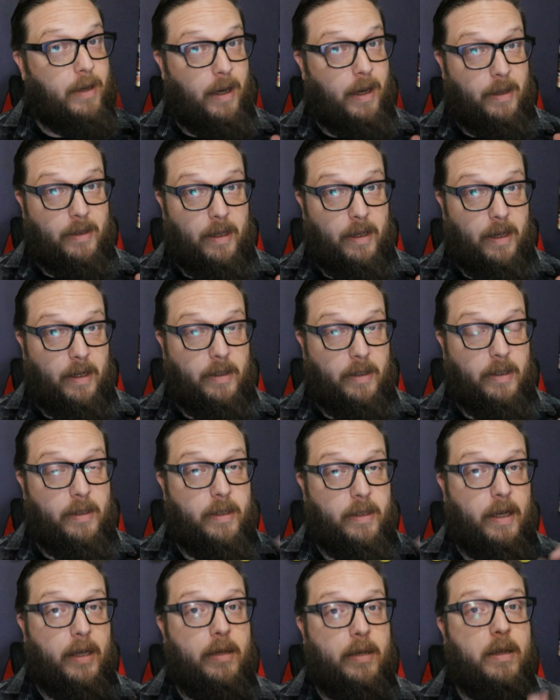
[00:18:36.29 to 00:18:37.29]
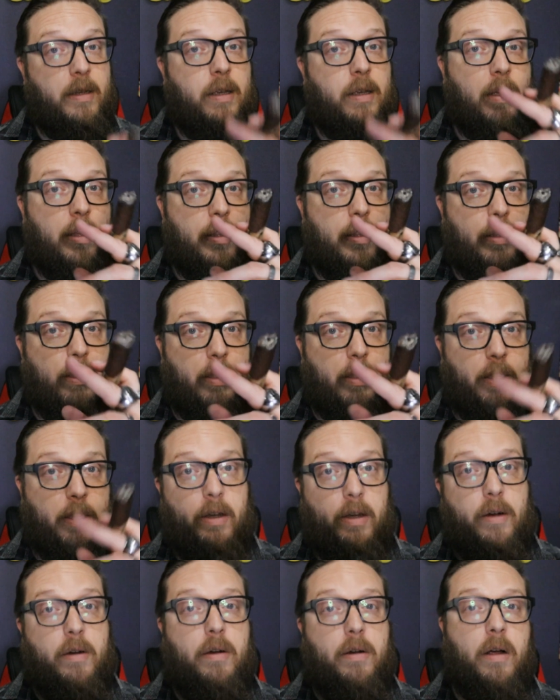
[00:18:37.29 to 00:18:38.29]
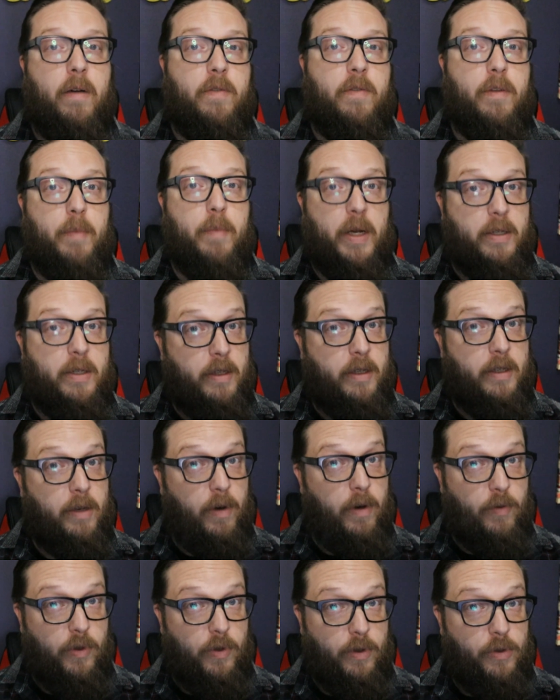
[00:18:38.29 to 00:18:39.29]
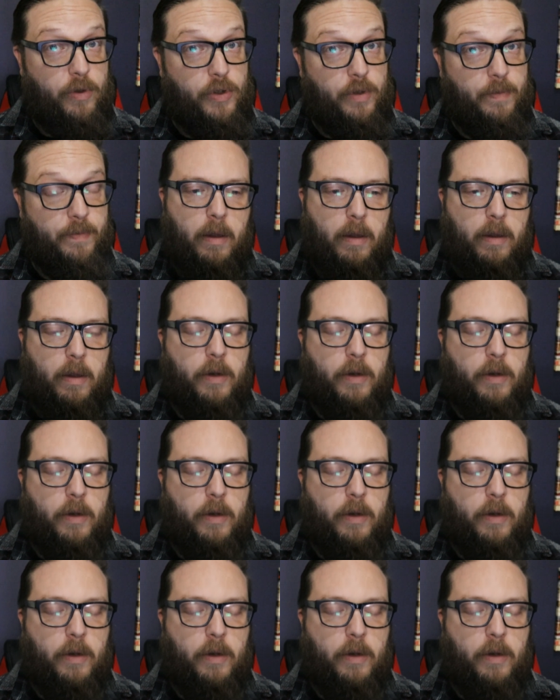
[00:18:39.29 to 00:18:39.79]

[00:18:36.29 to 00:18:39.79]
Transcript: Casa 1910, the year of the Mexican Revolution.